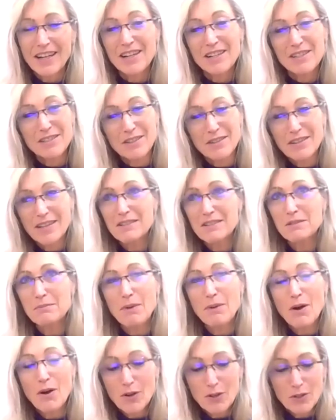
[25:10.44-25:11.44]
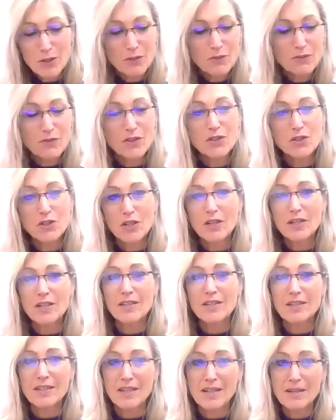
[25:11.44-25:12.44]
uh, so that's part of the journey
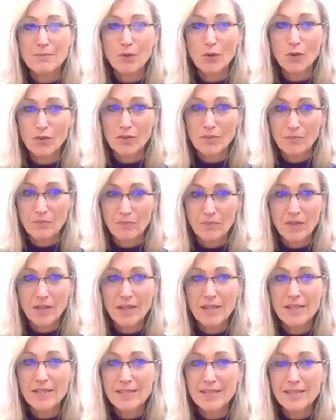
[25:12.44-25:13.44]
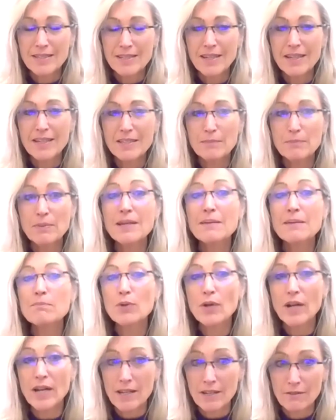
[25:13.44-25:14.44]
that i'm on is is being
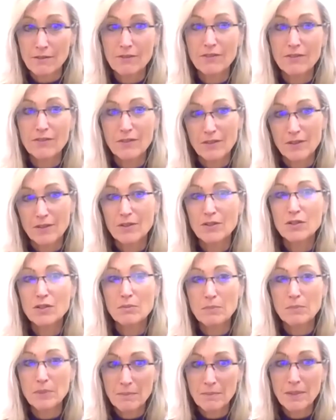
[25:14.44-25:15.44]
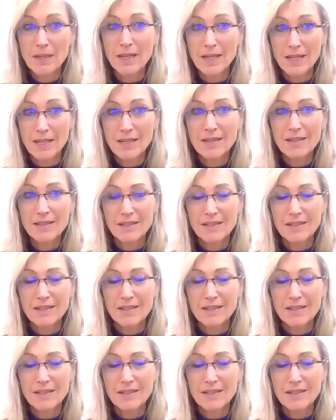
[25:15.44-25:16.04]
brave to be me